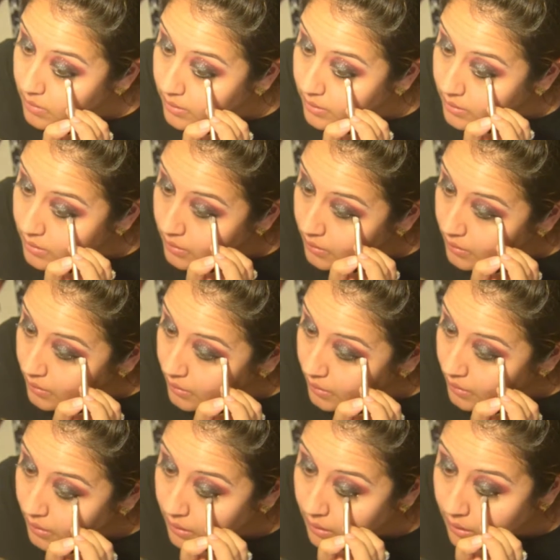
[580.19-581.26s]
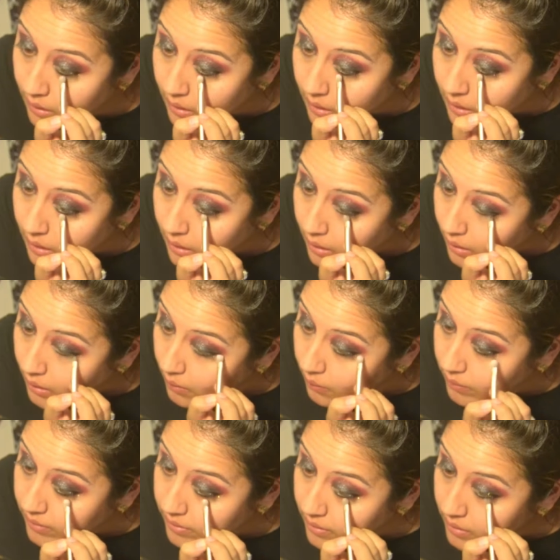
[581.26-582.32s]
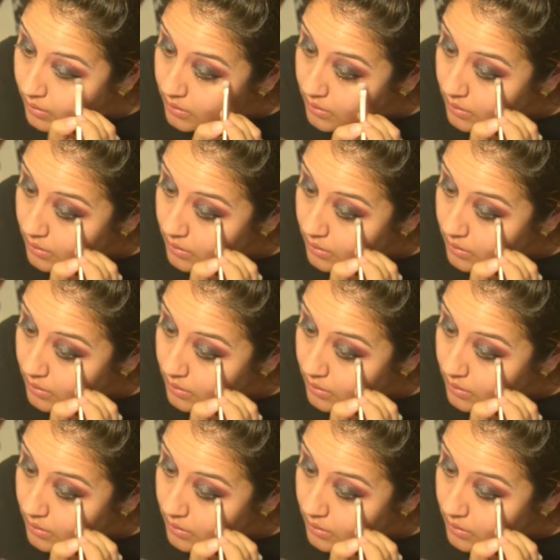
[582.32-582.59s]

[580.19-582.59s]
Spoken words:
line with it.